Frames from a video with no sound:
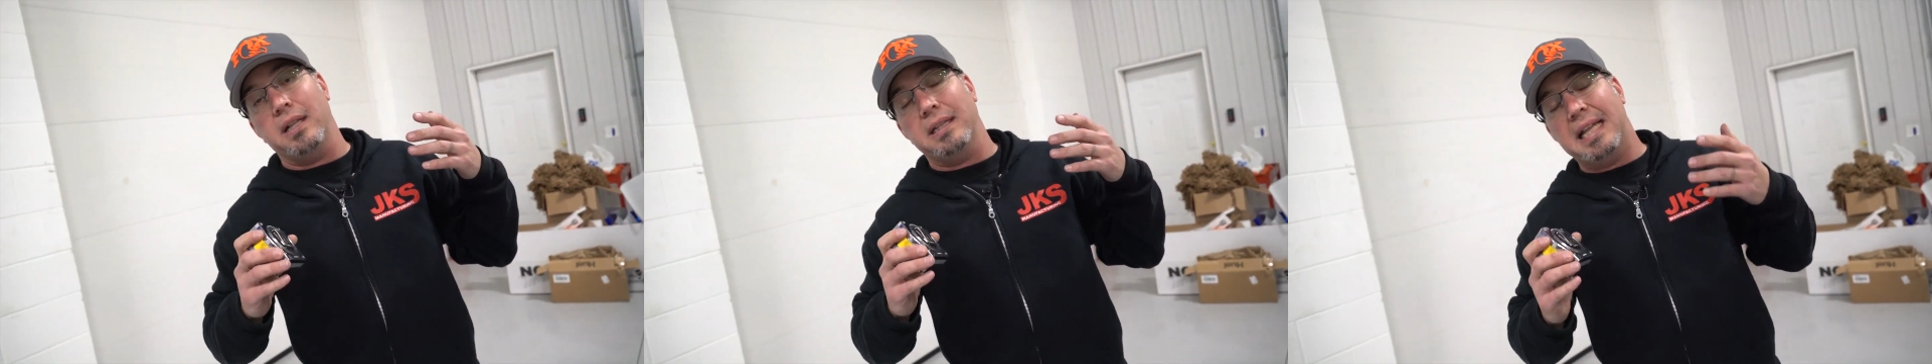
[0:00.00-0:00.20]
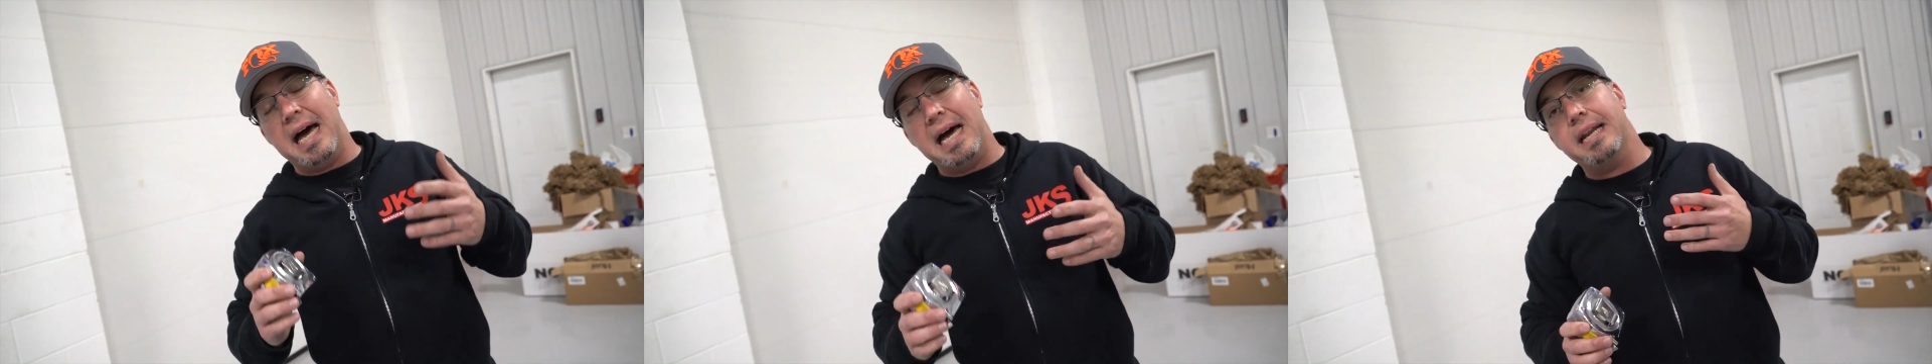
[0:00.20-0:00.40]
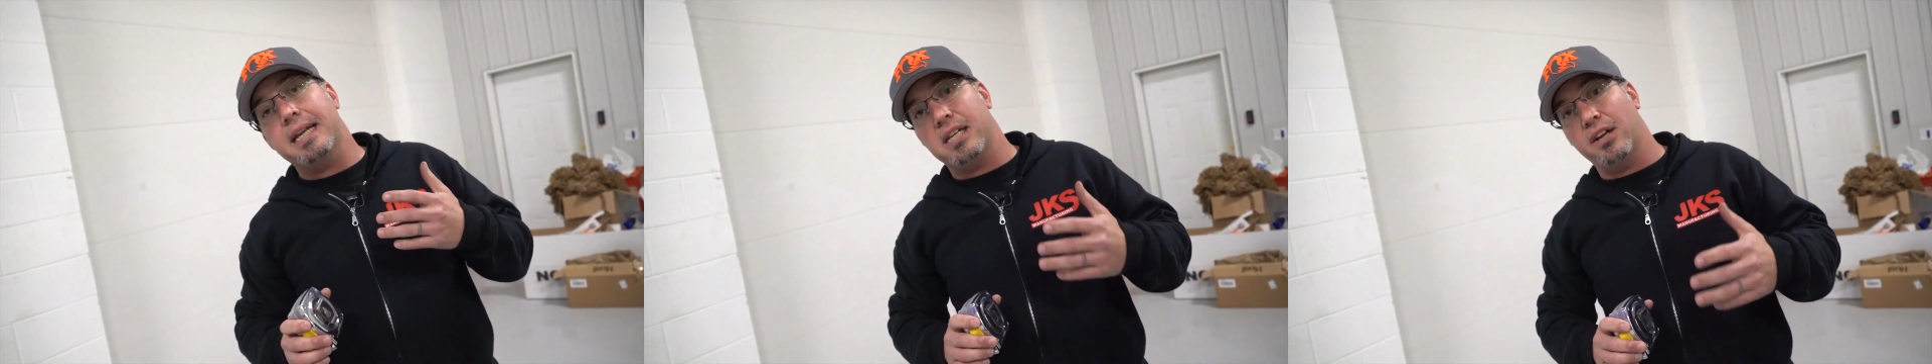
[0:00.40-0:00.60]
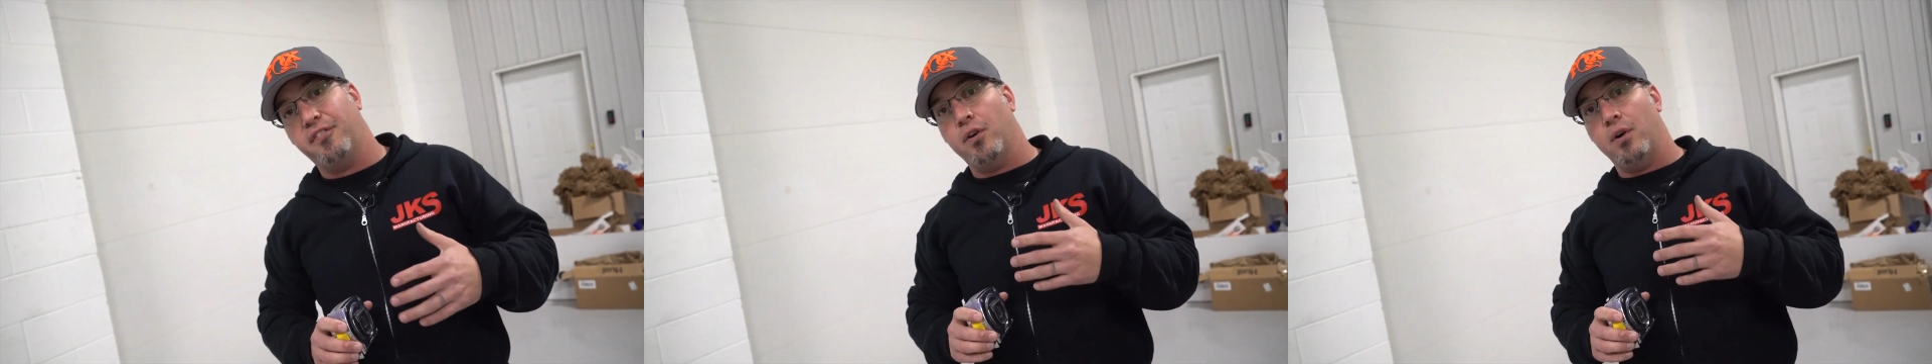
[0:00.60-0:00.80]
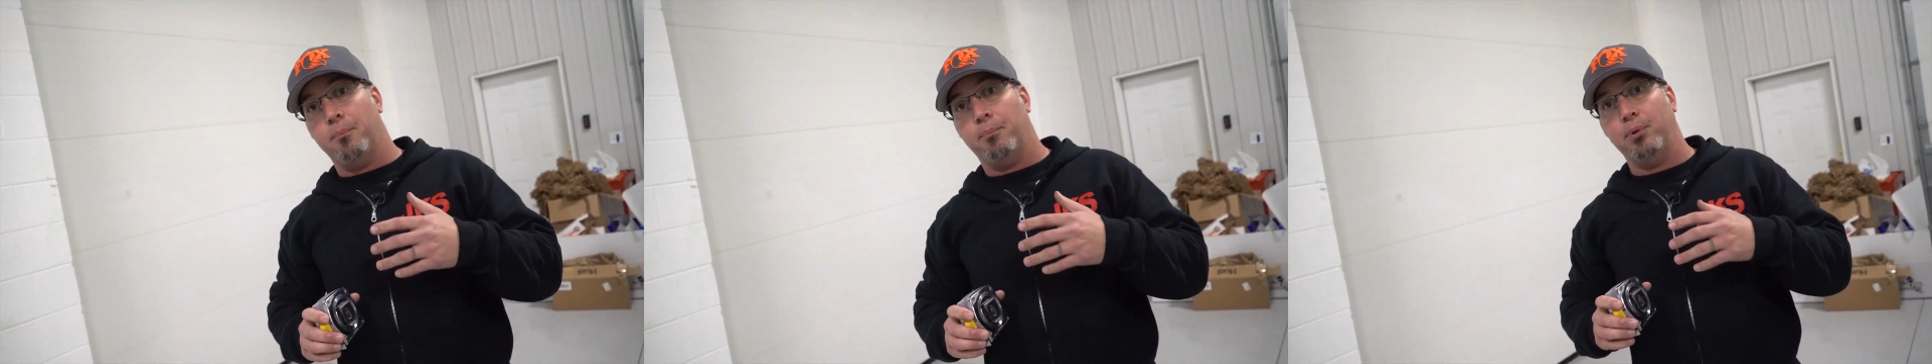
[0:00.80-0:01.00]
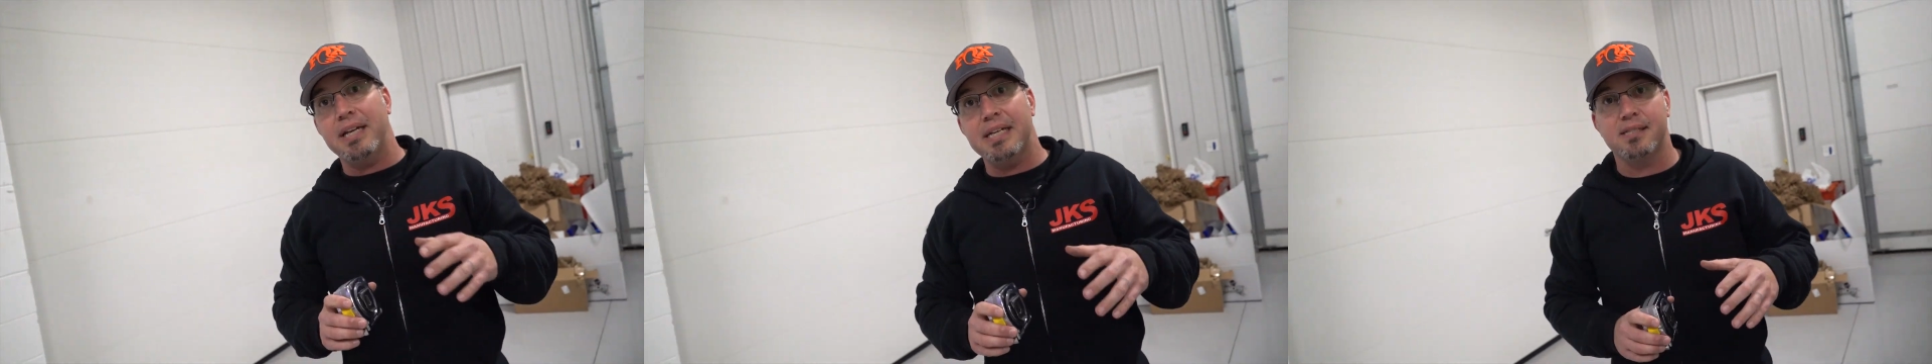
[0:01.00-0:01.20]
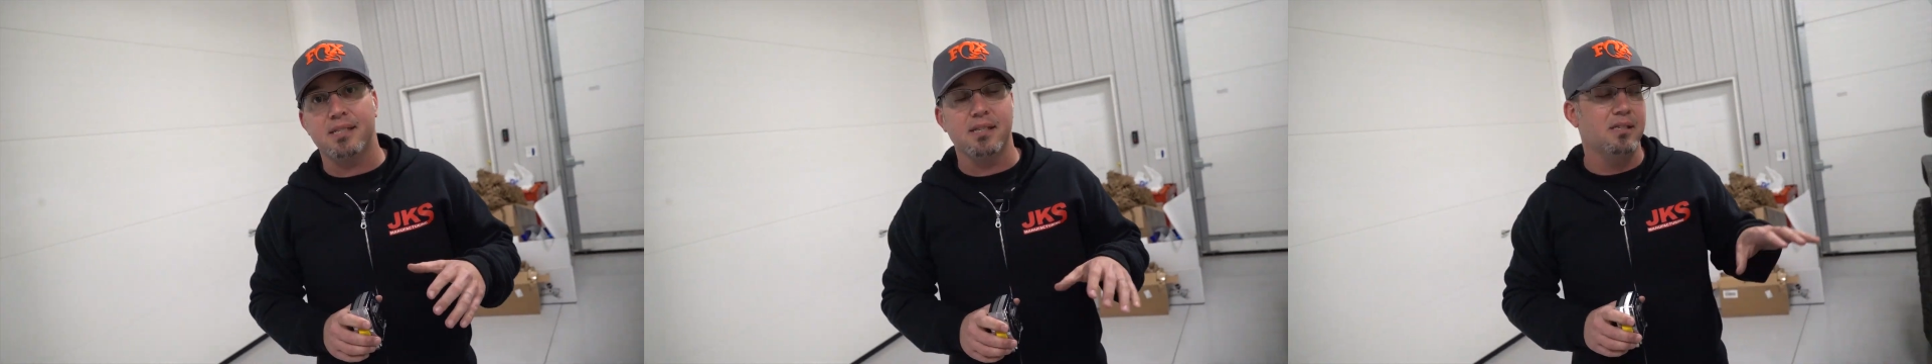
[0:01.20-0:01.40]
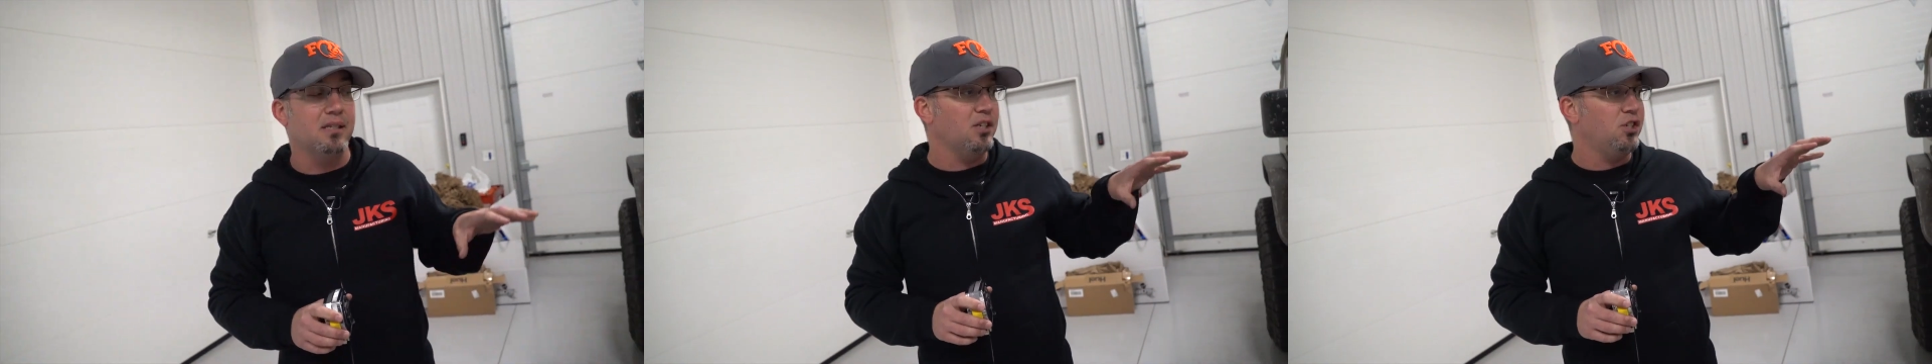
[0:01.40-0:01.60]
a lot of different
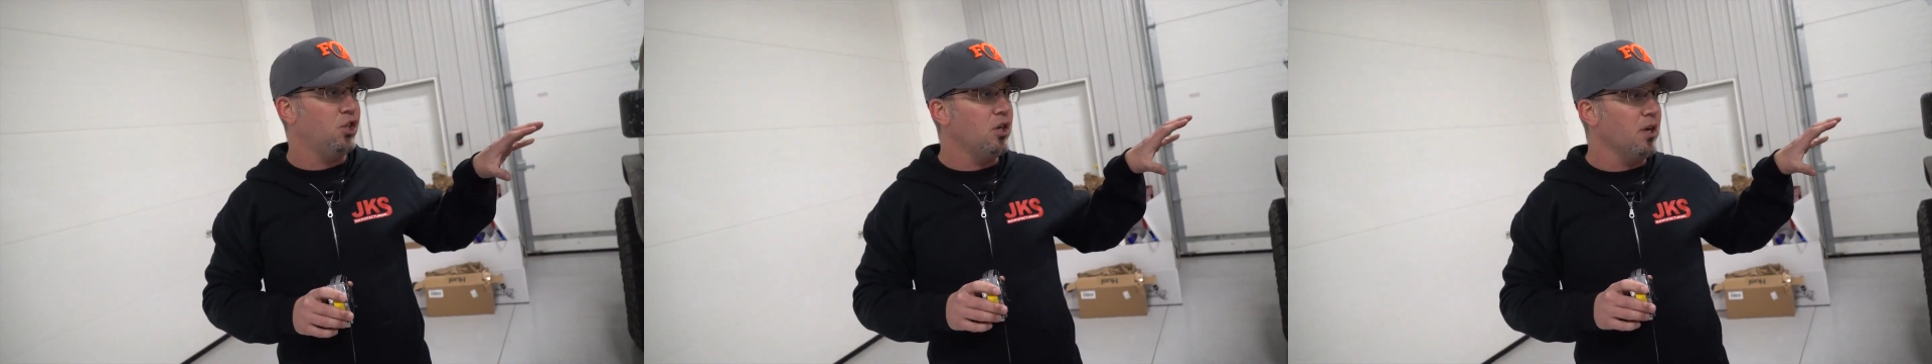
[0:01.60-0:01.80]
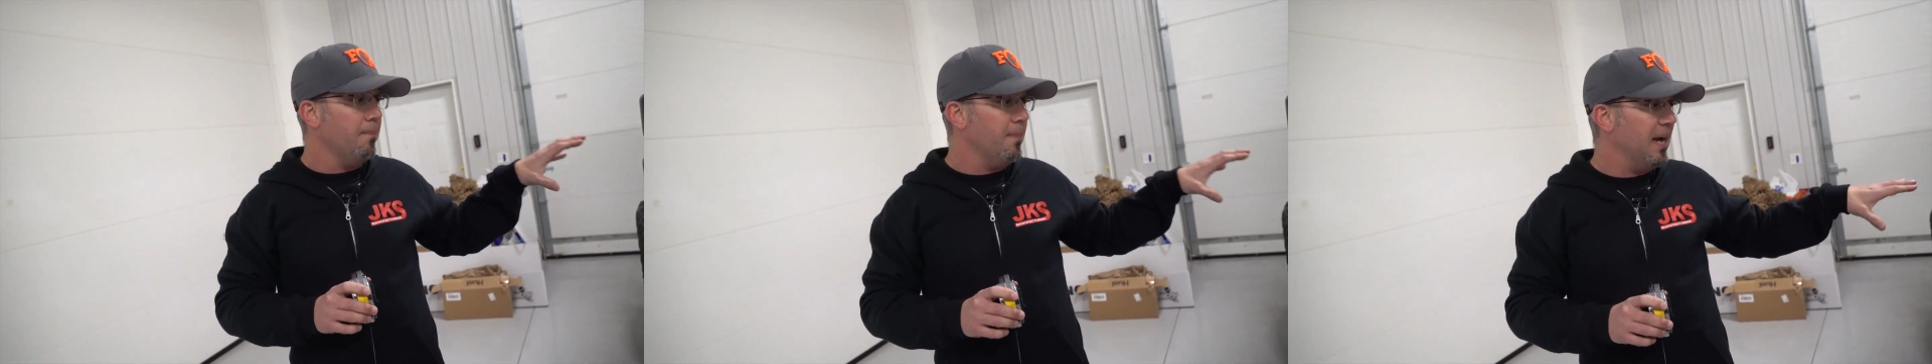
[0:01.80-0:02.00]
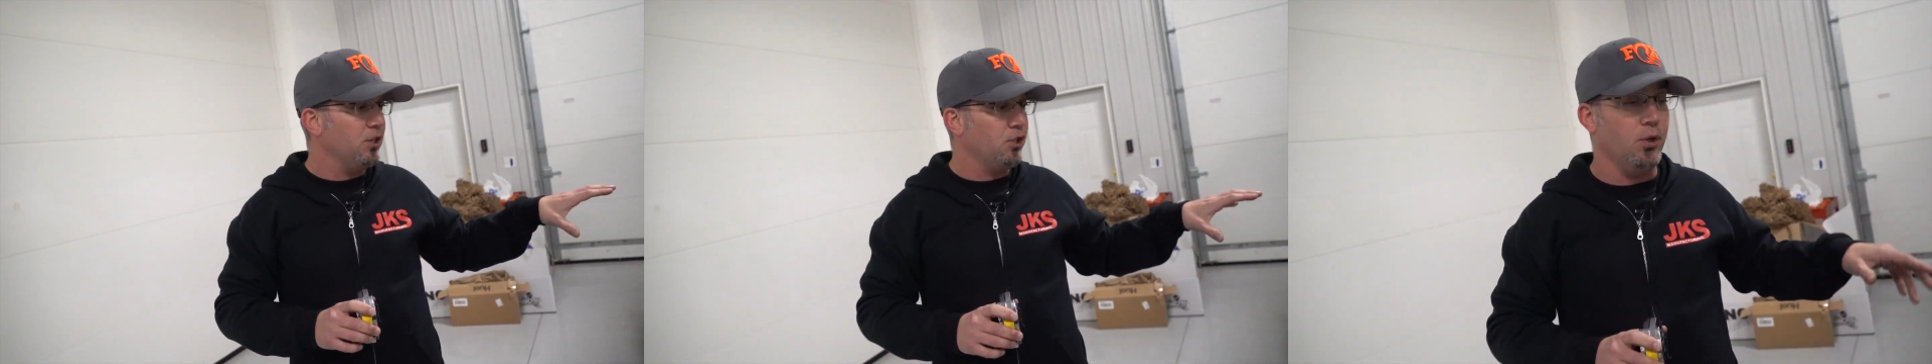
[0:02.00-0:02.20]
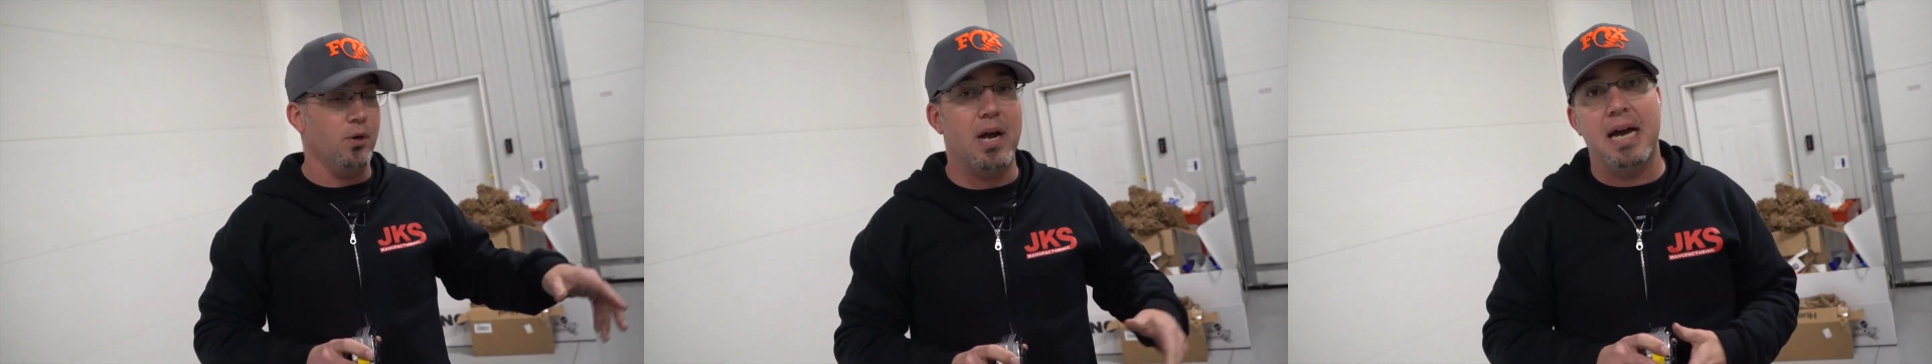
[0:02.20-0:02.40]
places that you can measure